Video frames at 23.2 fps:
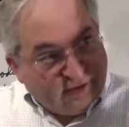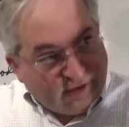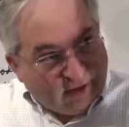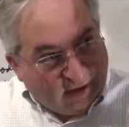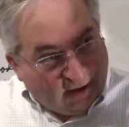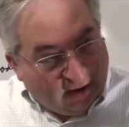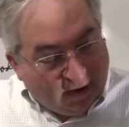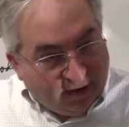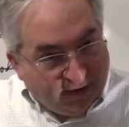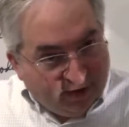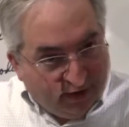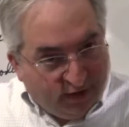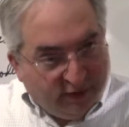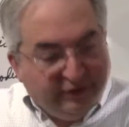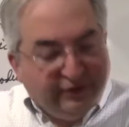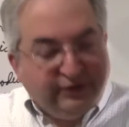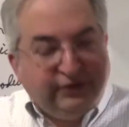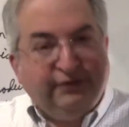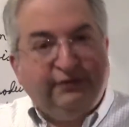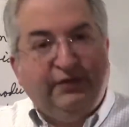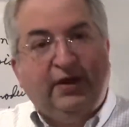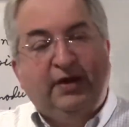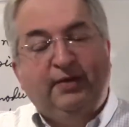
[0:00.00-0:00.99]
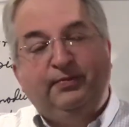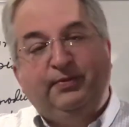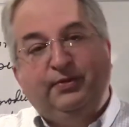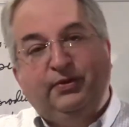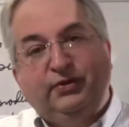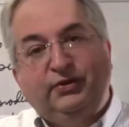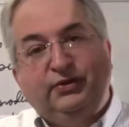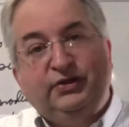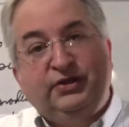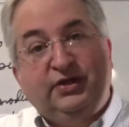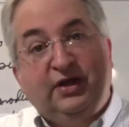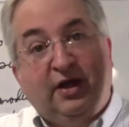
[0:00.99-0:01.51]
on other
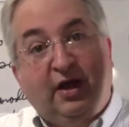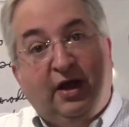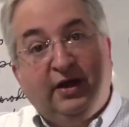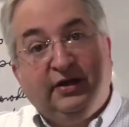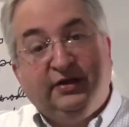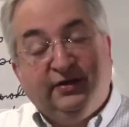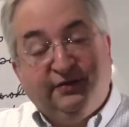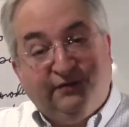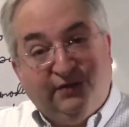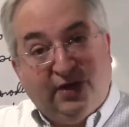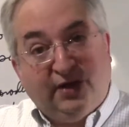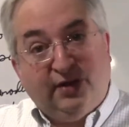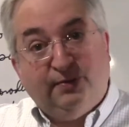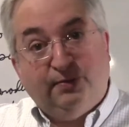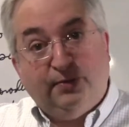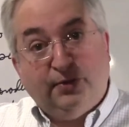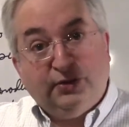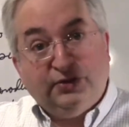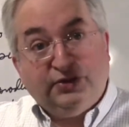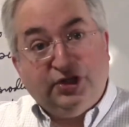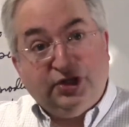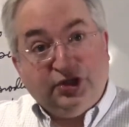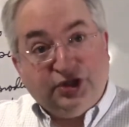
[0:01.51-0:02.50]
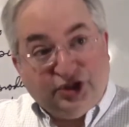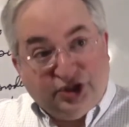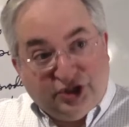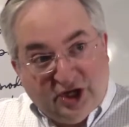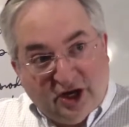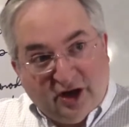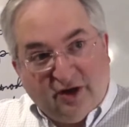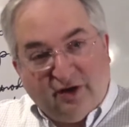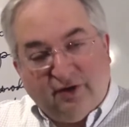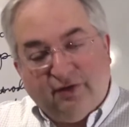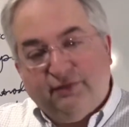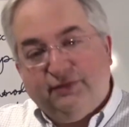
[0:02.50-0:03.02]
developers, on developers'
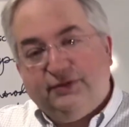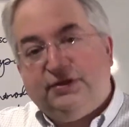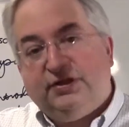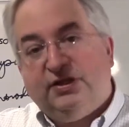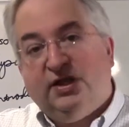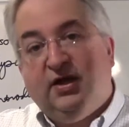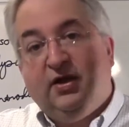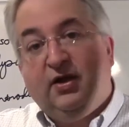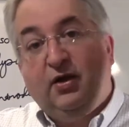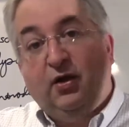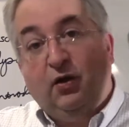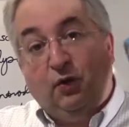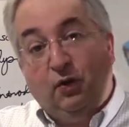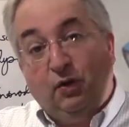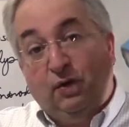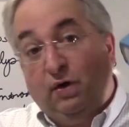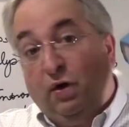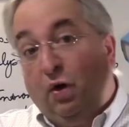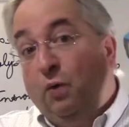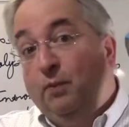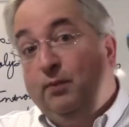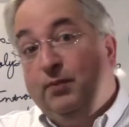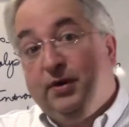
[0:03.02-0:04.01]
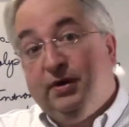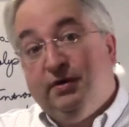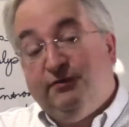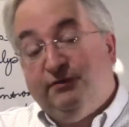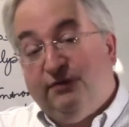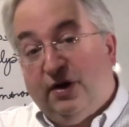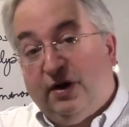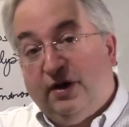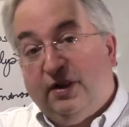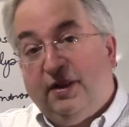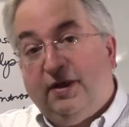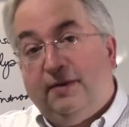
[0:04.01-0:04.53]
shelves or open in
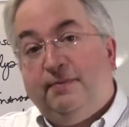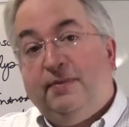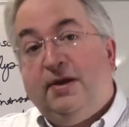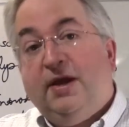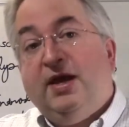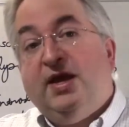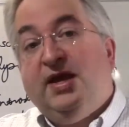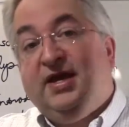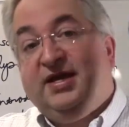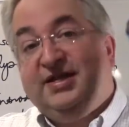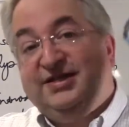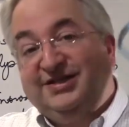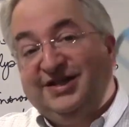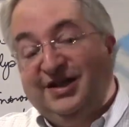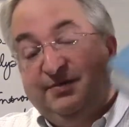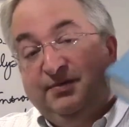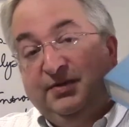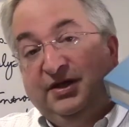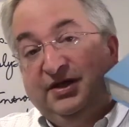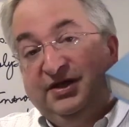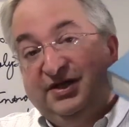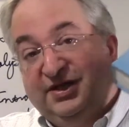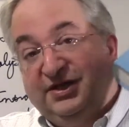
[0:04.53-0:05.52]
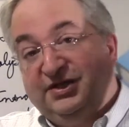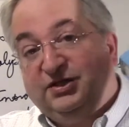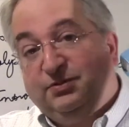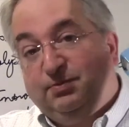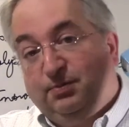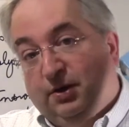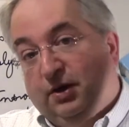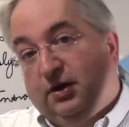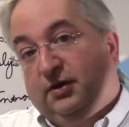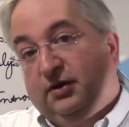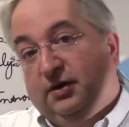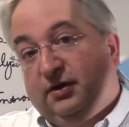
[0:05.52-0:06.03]
front of them is going to be this
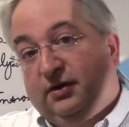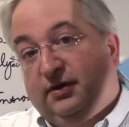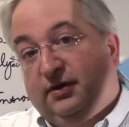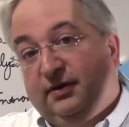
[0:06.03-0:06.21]
book.